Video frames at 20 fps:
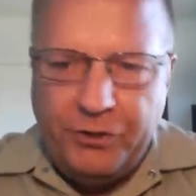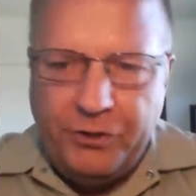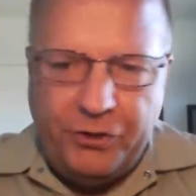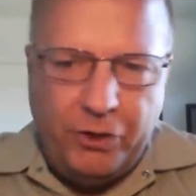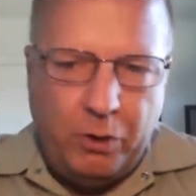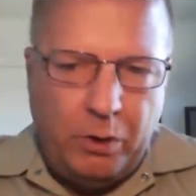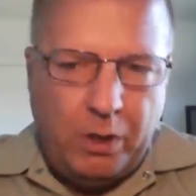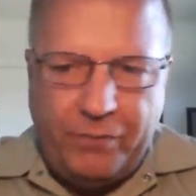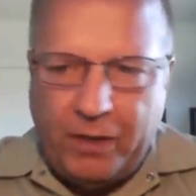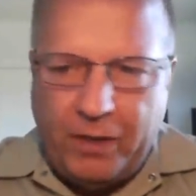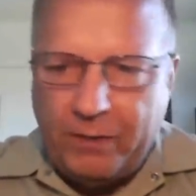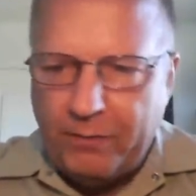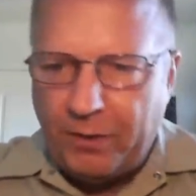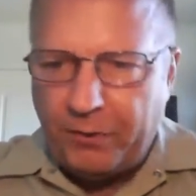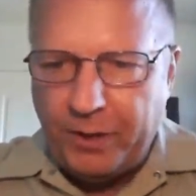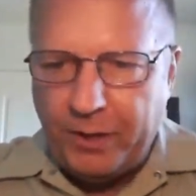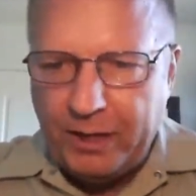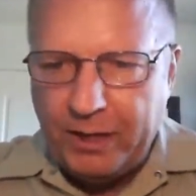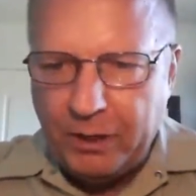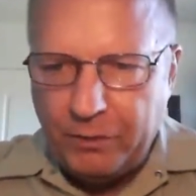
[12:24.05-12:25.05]
So, if
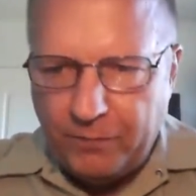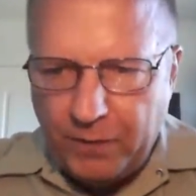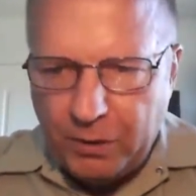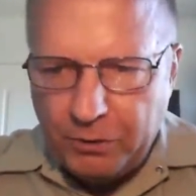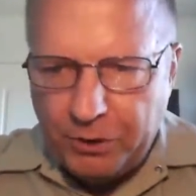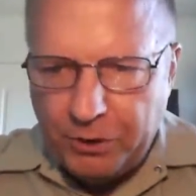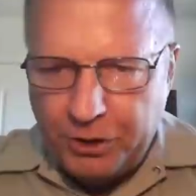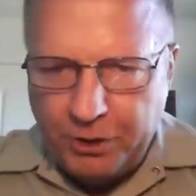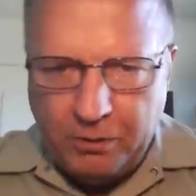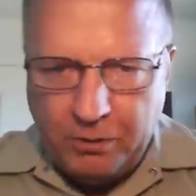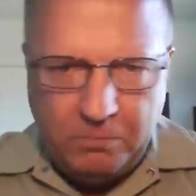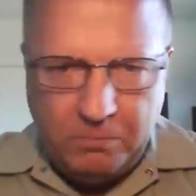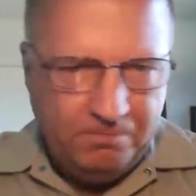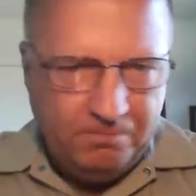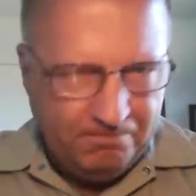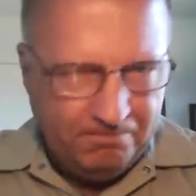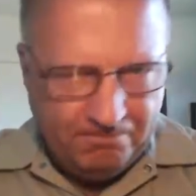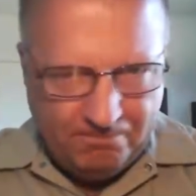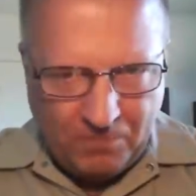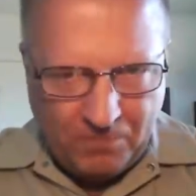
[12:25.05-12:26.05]
everything is
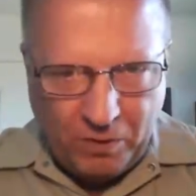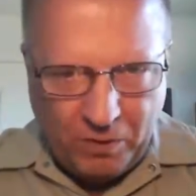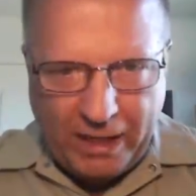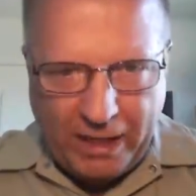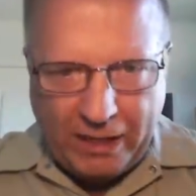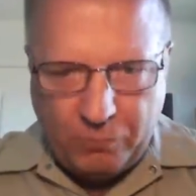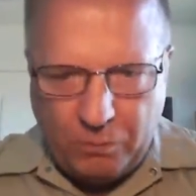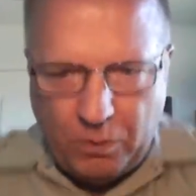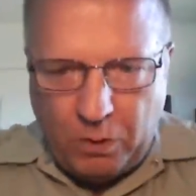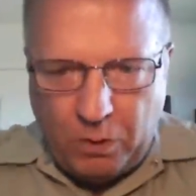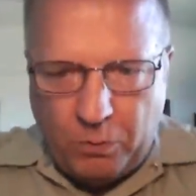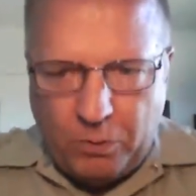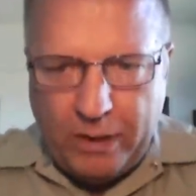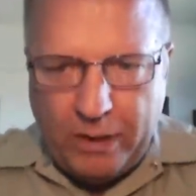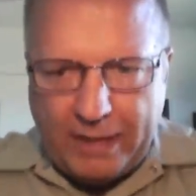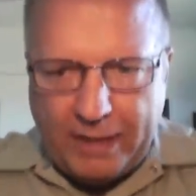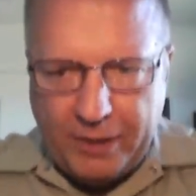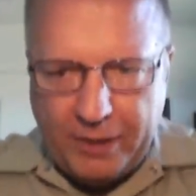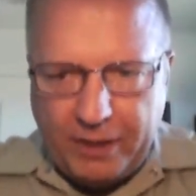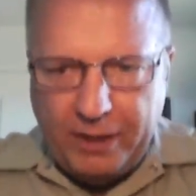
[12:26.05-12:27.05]
functional, that's what
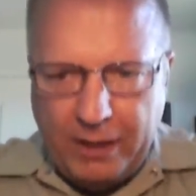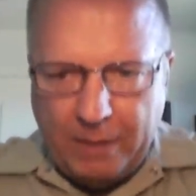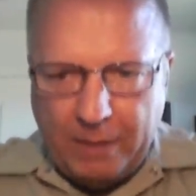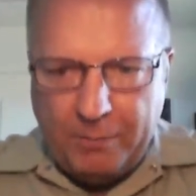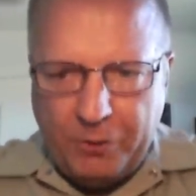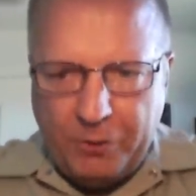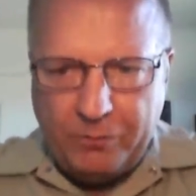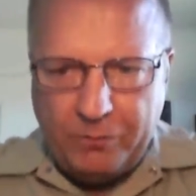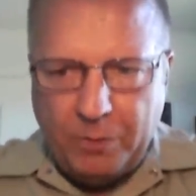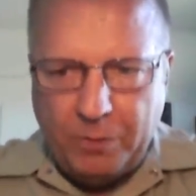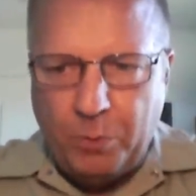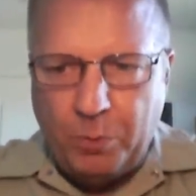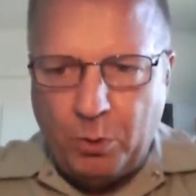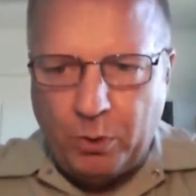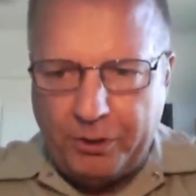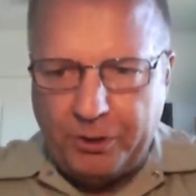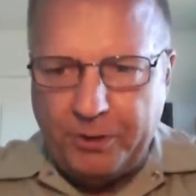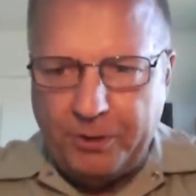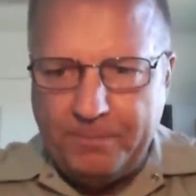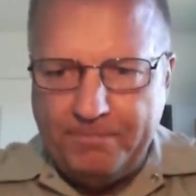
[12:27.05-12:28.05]
we're asking them to
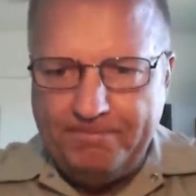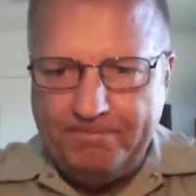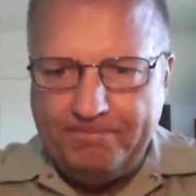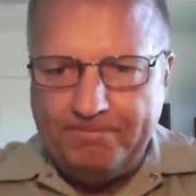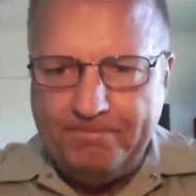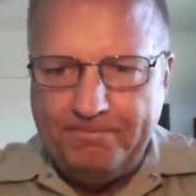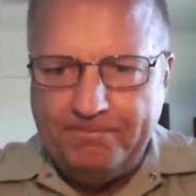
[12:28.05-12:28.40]
report.